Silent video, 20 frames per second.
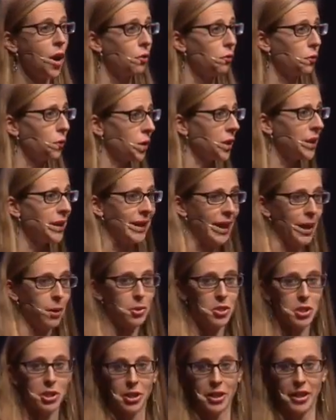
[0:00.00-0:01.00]
Foreign
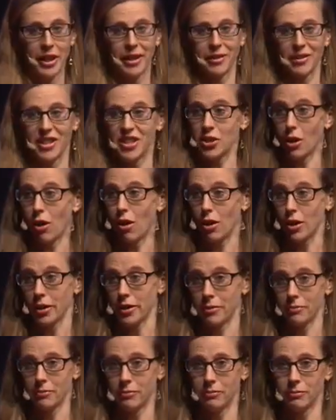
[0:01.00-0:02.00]
language learning is
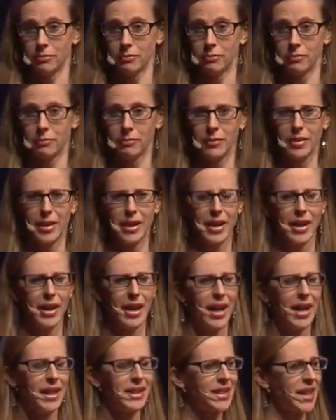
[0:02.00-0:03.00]
hard.
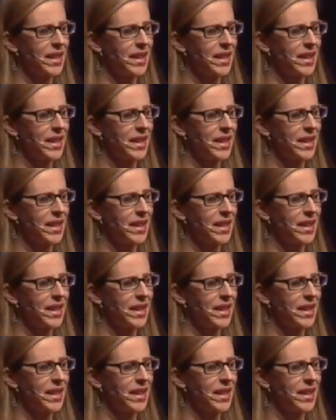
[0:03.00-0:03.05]
It